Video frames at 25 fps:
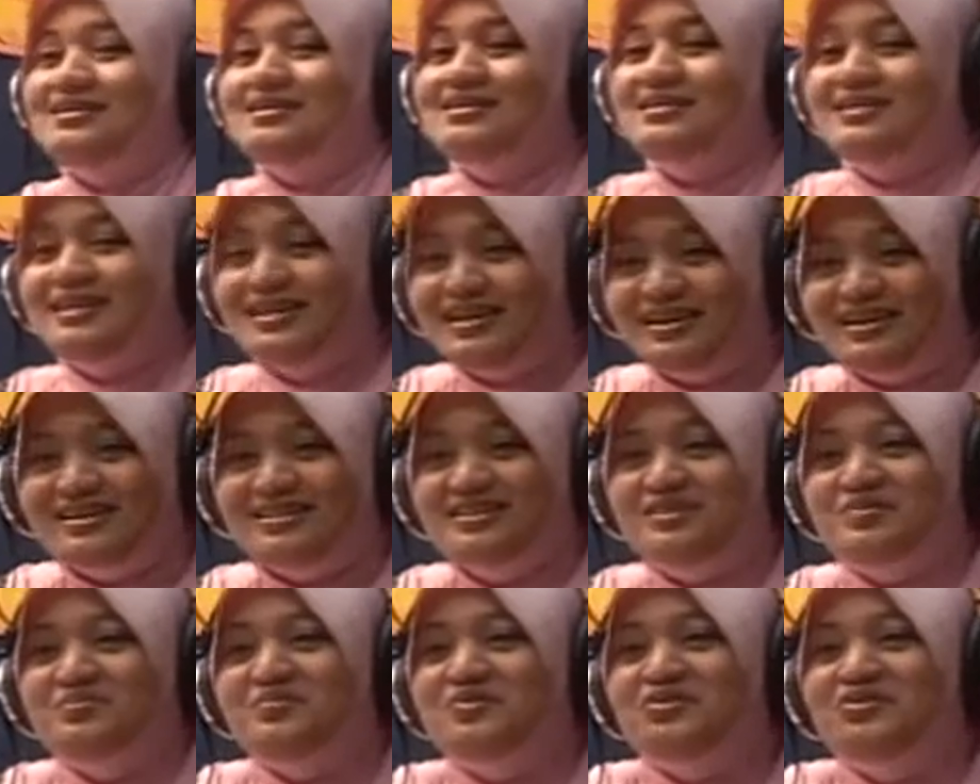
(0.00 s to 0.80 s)
take a
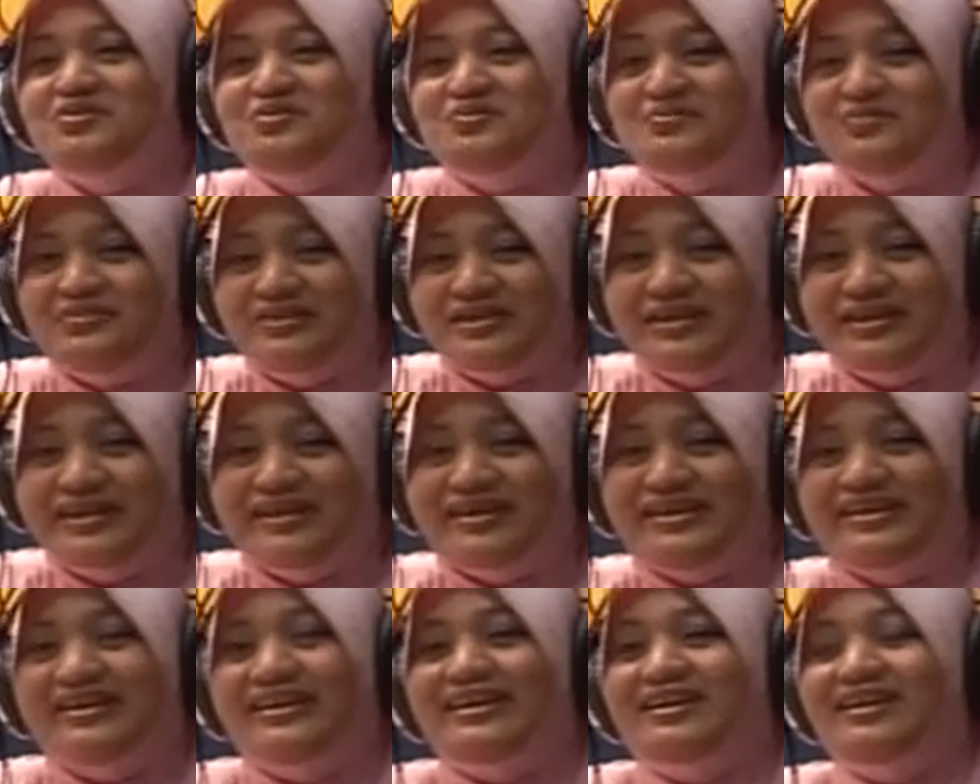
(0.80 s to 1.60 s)
small
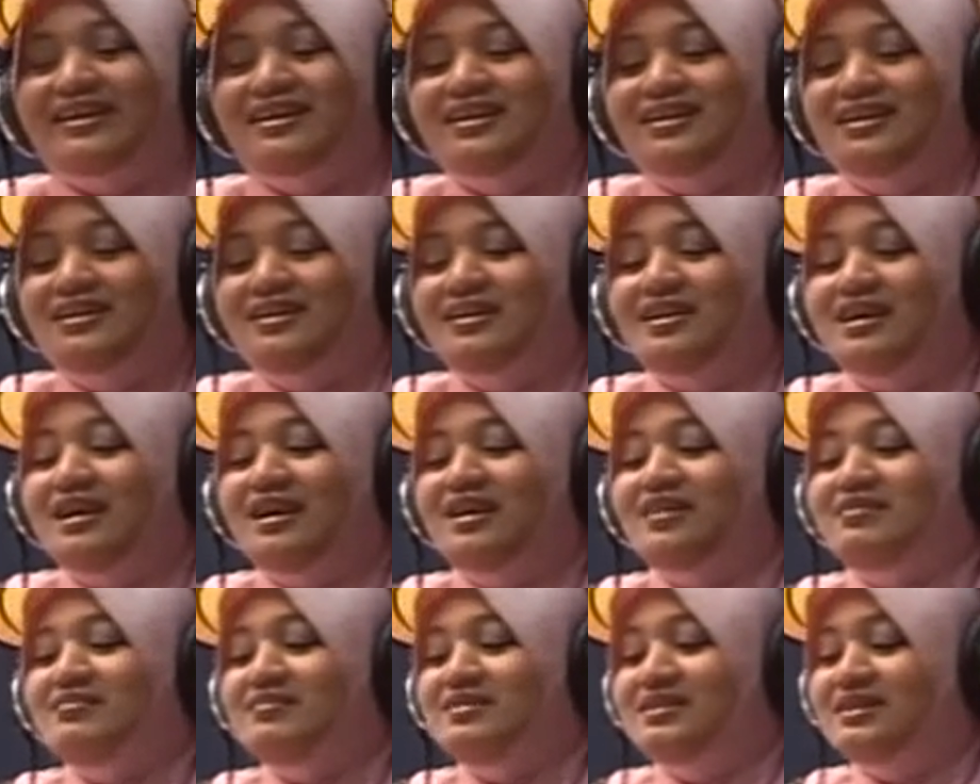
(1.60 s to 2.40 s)
break, and
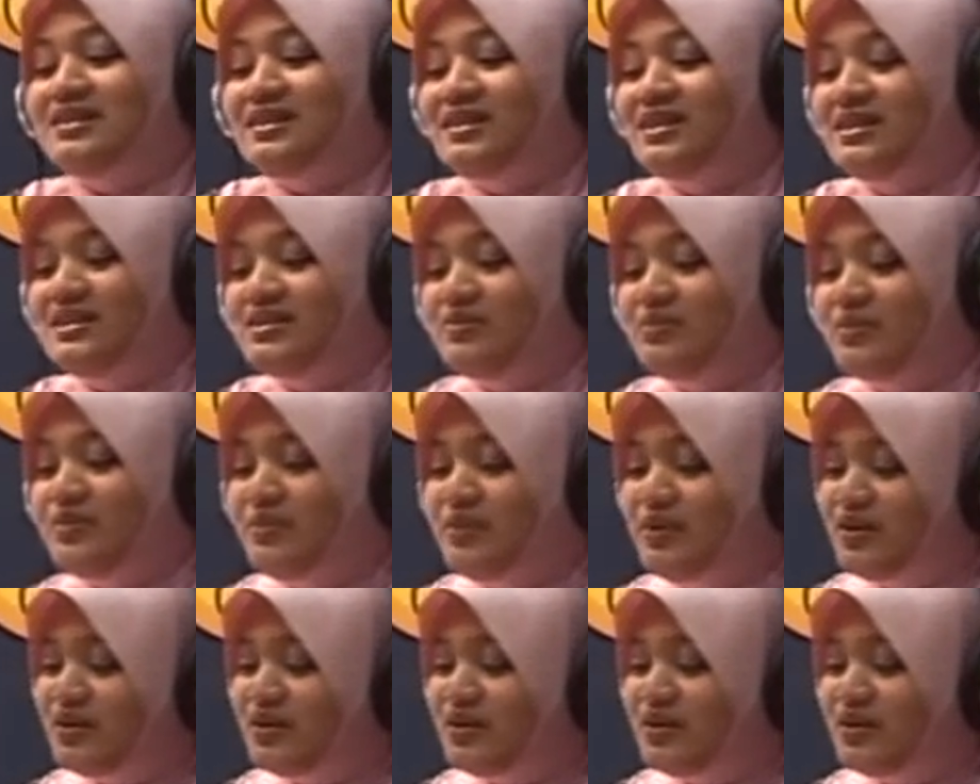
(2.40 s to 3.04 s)
after this we will